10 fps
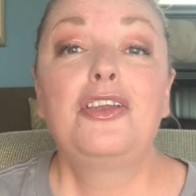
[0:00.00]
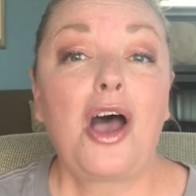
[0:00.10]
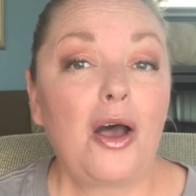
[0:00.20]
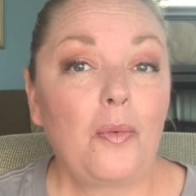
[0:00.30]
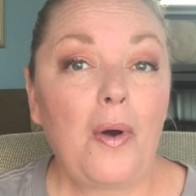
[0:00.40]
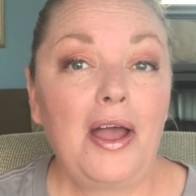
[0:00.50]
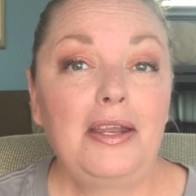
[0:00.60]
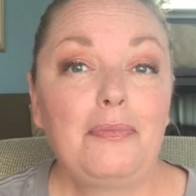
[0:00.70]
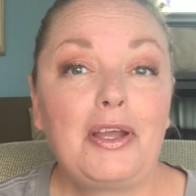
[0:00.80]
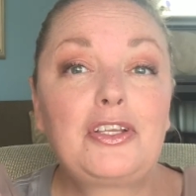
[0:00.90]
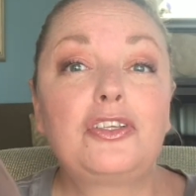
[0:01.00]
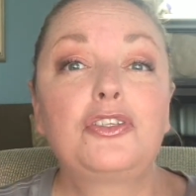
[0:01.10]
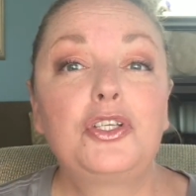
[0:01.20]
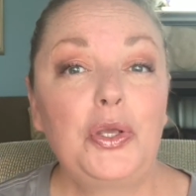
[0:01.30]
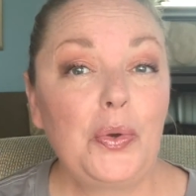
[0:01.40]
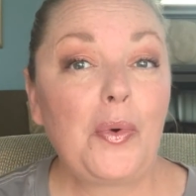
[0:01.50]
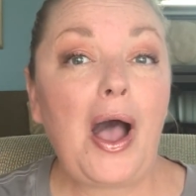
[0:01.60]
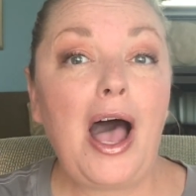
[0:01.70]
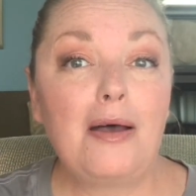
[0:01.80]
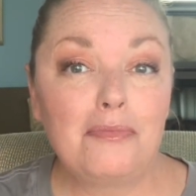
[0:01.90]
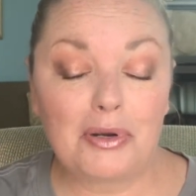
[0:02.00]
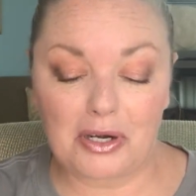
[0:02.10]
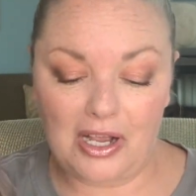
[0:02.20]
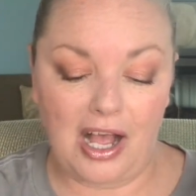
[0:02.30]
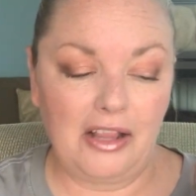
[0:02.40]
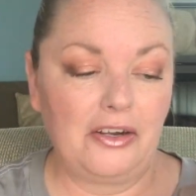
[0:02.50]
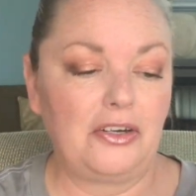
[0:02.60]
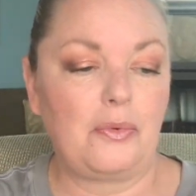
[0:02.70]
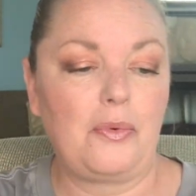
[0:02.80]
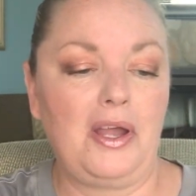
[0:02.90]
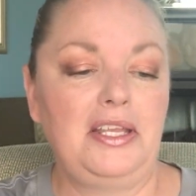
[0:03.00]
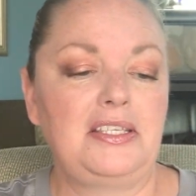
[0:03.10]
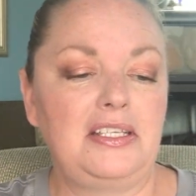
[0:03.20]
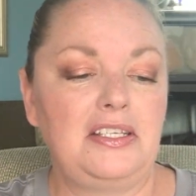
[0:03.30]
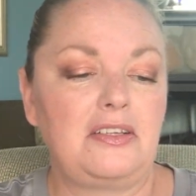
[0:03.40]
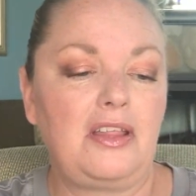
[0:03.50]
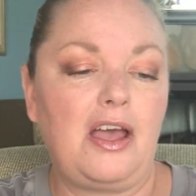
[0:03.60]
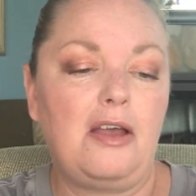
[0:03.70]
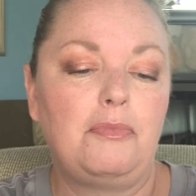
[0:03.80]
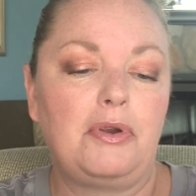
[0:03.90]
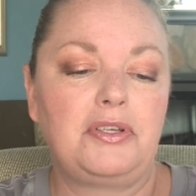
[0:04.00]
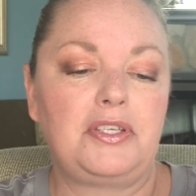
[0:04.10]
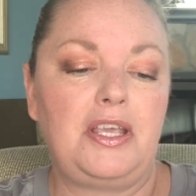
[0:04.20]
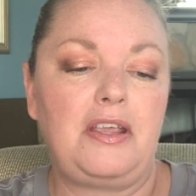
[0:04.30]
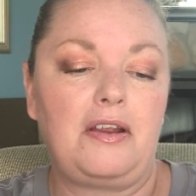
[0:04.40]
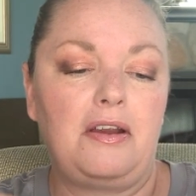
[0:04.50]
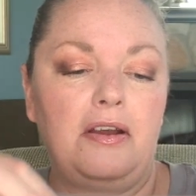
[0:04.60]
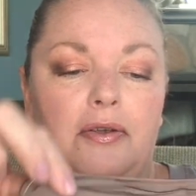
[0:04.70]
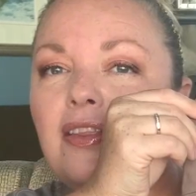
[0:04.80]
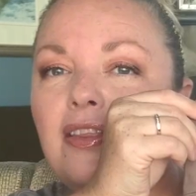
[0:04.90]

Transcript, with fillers: Not one, but two umber colored ones. These are the umbers here.